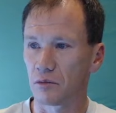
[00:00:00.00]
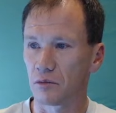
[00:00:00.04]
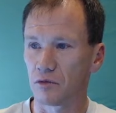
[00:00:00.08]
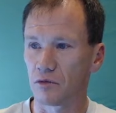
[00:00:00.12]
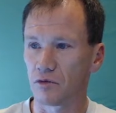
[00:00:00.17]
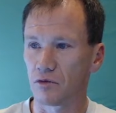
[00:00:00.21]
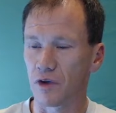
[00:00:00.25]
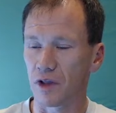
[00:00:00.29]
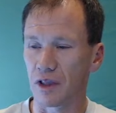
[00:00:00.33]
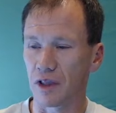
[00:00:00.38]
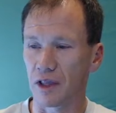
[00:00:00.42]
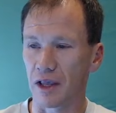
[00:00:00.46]

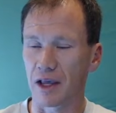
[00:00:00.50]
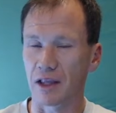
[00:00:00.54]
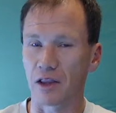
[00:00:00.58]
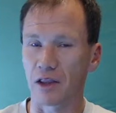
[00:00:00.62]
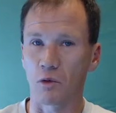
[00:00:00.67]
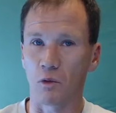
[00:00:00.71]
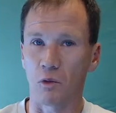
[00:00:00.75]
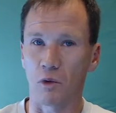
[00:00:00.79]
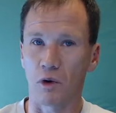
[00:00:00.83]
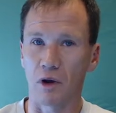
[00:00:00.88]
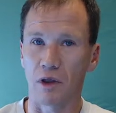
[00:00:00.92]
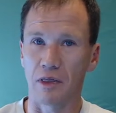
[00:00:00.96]
filling in the
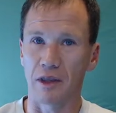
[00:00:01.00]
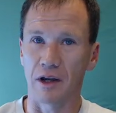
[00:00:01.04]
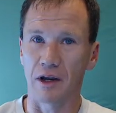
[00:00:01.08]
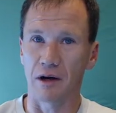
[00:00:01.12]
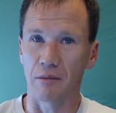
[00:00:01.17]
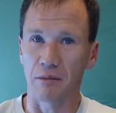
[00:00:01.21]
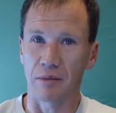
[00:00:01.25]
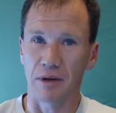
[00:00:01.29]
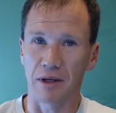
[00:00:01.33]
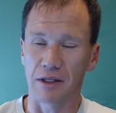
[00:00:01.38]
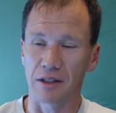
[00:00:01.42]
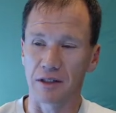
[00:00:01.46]
1 there
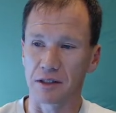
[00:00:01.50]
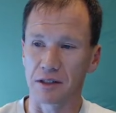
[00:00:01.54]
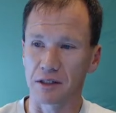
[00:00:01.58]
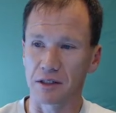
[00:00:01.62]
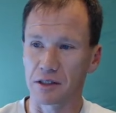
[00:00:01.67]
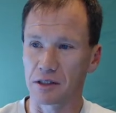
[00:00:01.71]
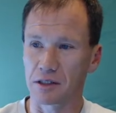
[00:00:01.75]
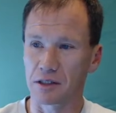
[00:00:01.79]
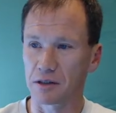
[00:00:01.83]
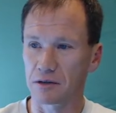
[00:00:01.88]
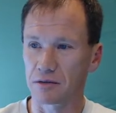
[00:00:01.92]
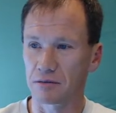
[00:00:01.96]

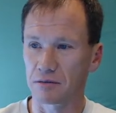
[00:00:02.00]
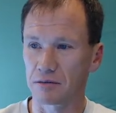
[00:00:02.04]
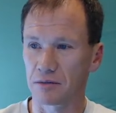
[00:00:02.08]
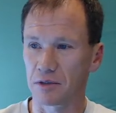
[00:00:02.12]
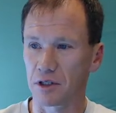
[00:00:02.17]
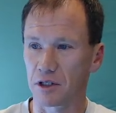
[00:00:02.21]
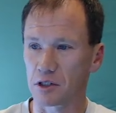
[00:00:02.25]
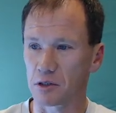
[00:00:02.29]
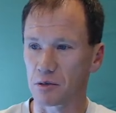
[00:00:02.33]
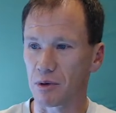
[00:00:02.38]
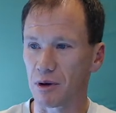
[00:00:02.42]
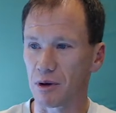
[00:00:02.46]
means
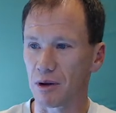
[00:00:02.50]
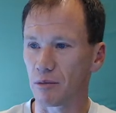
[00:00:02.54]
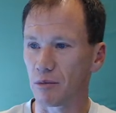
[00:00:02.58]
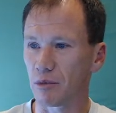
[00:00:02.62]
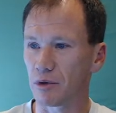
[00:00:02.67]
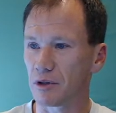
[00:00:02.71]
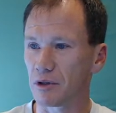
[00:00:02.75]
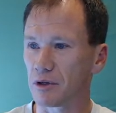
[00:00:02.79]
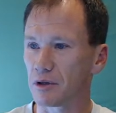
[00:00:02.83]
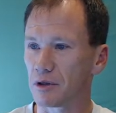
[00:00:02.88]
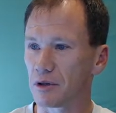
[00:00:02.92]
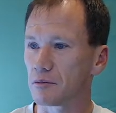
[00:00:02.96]
there's a problem
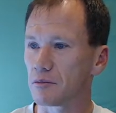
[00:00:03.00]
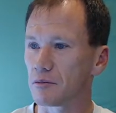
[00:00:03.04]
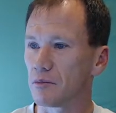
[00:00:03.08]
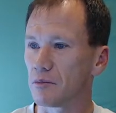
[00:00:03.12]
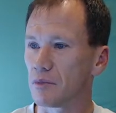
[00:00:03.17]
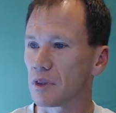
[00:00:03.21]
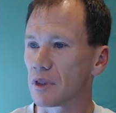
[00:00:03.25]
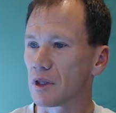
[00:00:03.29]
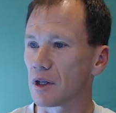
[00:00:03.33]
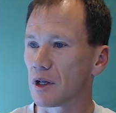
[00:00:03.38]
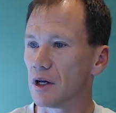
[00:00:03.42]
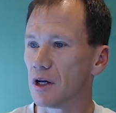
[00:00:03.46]
with it.
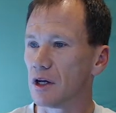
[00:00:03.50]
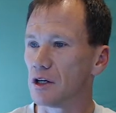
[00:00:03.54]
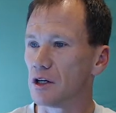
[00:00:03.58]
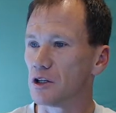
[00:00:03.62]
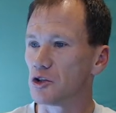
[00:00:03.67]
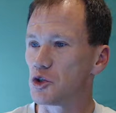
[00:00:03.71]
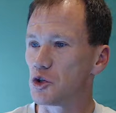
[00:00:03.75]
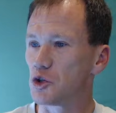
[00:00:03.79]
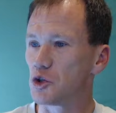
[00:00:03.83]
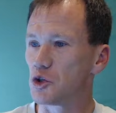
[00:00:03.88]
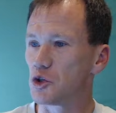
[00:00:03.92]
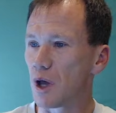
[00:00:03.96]

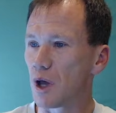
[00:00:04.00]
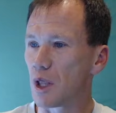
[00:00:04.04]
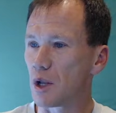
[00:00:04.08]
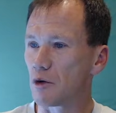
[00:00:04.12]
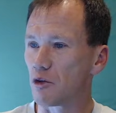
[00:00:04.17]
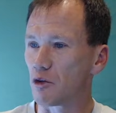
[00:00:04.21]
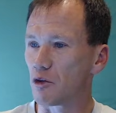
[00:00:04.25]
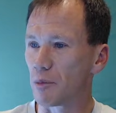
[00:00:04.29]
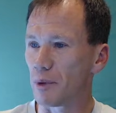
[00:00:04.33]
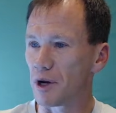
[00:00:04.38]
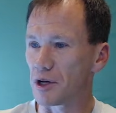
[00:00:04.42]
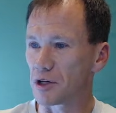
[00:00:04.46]
Sewer other
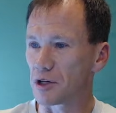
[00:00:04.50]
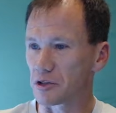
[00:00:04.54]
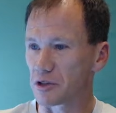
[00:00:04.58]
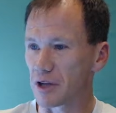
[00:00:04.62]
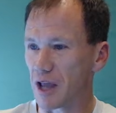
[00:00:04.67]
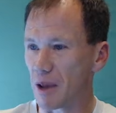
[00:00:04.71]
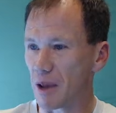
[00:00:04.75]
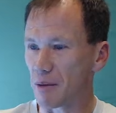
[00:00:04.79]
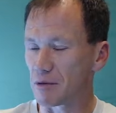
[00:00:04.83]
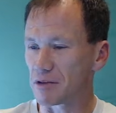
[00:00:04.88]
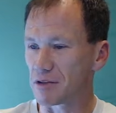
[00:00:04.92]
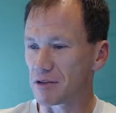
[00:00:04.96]
information,
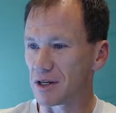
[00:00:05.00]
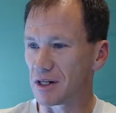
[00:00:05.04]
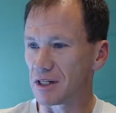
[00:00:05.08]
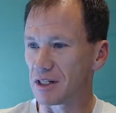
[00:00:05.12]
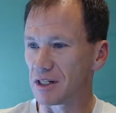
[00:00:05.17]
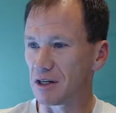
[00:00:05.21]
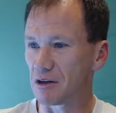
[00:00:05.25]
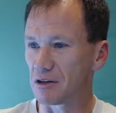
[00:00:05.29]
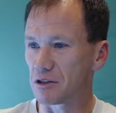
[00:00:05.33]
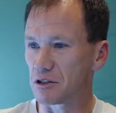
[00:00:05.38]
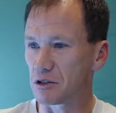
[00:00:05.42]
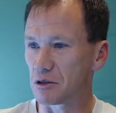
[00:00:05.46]
type of
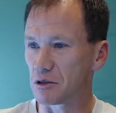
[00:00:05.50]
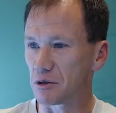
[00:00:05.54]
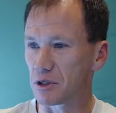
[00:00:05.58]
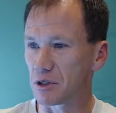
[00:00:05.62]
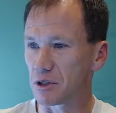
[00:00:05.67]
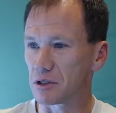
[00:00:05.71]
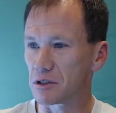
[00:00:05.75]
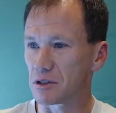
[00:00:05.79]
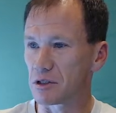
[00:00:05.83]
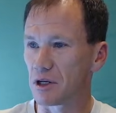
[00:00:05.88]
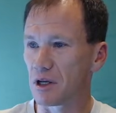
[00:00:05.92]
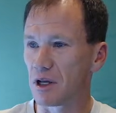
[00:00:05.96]
sanitary
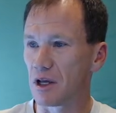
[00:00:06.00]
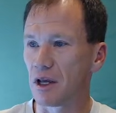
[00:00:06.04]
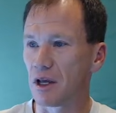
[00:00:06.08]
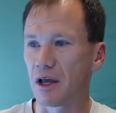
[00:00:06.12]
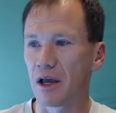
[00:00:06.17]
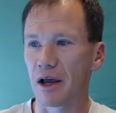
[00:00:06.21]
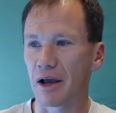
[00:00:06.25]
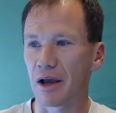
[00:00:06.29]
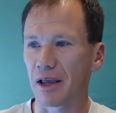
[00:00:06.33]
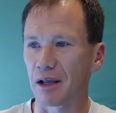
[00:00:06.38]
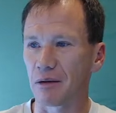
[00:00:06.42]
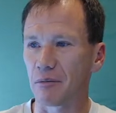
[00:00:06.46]
sewers.
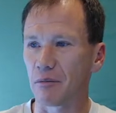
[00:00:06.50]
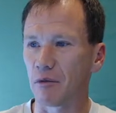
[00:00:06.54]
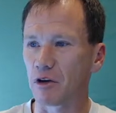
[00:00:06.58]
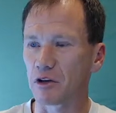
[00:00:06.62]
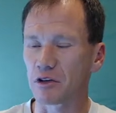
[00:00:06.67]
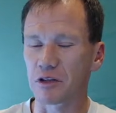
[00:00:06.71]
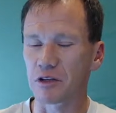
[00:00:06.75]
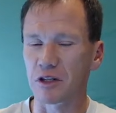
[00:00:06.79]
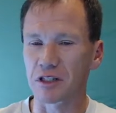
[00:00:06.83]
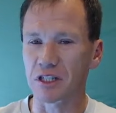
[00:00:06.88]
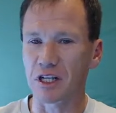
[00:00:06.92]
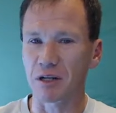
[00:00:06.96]
Again,
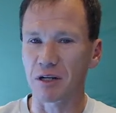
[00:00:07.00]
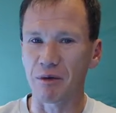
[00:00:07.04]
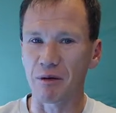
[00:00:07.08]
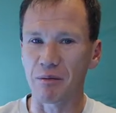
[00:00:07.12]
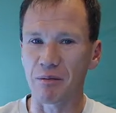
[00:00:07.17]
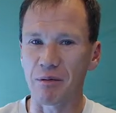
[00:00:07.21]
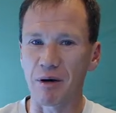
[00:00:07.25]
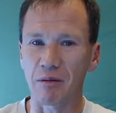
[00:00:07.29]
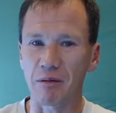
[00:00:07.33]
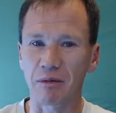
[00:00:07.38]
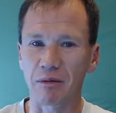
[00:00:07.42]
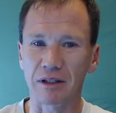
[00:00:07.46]
most of it's going to be
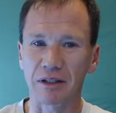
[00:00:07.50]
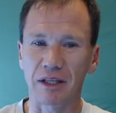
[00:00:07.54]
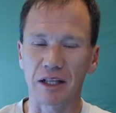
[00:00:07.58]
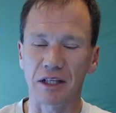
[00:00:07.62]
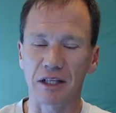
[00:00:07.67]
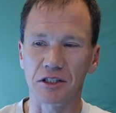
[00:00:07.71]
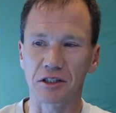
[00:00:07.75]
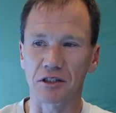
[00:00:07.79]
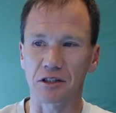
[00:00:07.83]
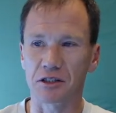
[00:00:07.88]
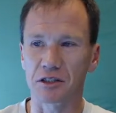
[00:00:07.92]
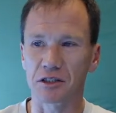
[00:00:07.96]
public.
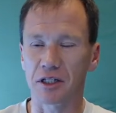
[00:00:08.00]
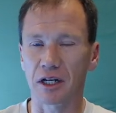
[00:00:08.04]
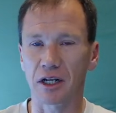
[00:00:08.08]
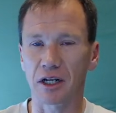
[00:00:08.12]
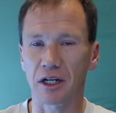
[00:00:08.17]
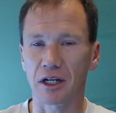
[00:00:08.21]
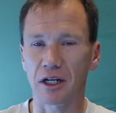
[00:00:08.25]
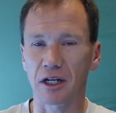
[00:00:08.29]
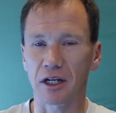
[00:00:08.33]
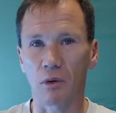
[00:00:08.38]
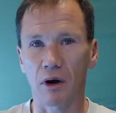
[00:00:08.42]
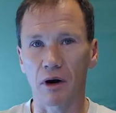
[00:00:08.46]
That's your
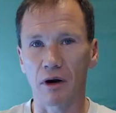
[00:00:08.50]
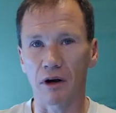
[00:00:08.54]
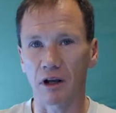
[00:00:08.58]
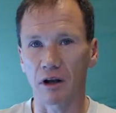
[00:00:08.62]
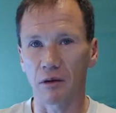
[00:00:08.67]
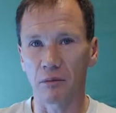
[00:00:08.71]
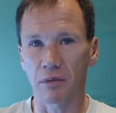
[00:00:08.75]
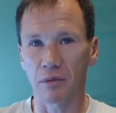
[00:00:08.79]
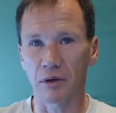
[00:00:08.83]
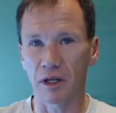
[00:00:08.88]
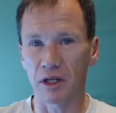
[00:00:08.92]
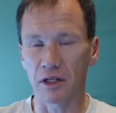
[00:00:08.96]
standard water
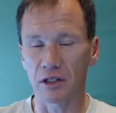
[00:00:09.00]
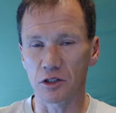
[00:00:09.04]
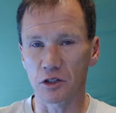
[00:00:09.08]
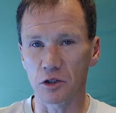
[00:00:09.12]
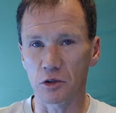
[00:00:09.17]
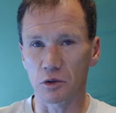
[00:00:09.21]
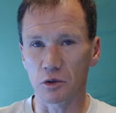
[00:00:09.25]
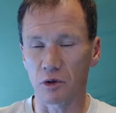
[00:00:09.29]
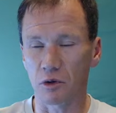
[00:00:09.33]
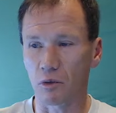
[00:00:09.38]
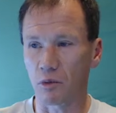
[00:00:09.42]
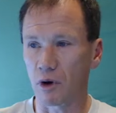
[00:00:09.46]
company,
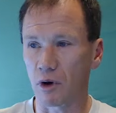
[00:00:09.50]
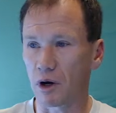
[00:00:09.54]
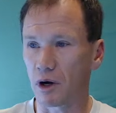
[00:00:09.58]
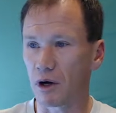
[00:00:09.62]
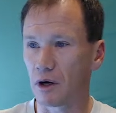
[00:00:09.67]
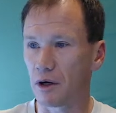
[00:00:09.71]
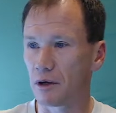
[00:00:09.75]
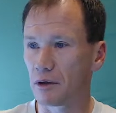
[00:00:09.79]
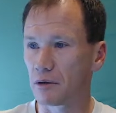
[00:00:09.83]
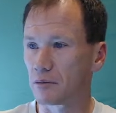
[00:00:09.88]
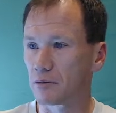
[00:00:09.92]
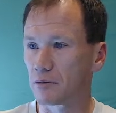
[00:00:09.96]
sewer and
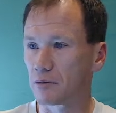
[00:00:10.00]
water.